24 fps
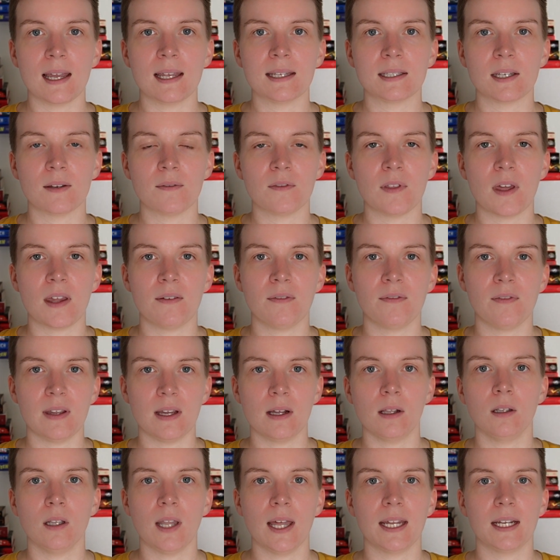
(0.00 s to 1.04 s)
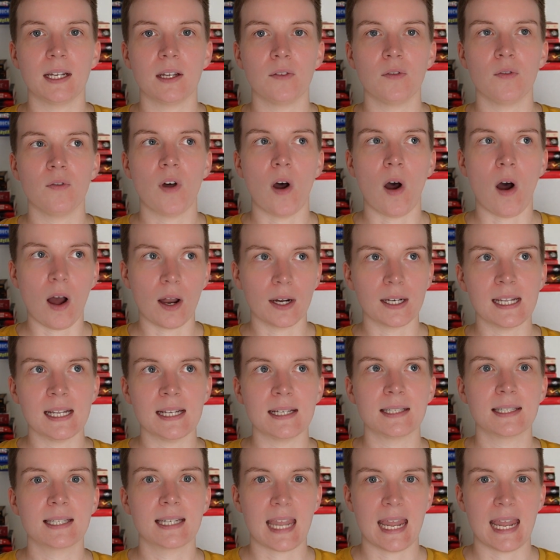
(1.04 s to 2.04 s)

as if they feel like the audience